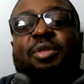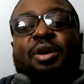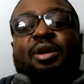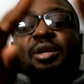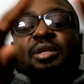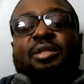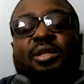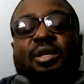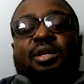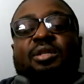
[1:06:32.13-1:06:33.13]
thirds.
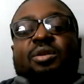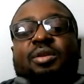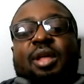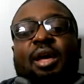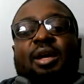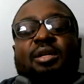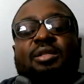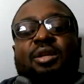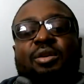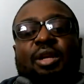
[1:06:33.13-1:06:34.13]
So
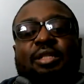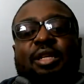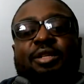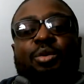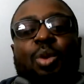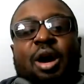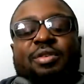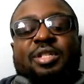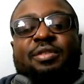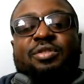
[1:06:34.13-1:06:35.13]
let's say two wide
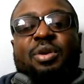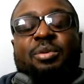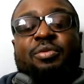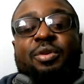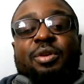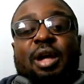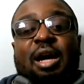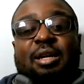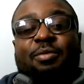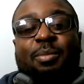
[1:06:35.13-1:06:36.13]
receivers run up the field and
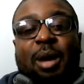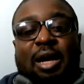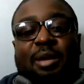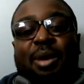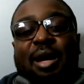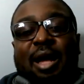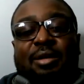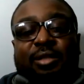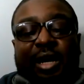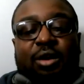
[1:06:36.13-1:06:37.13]
occupy the
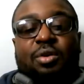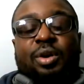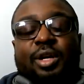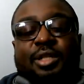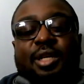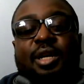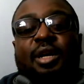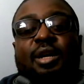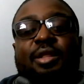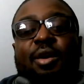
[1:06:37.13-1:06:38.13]
outside corners.
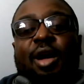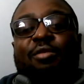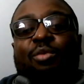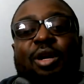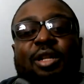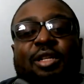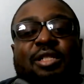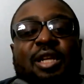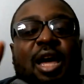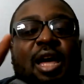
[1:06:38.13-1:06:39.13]
They'll have one in the
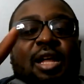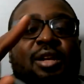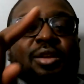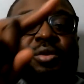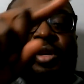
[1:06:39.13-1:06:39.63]
slot do a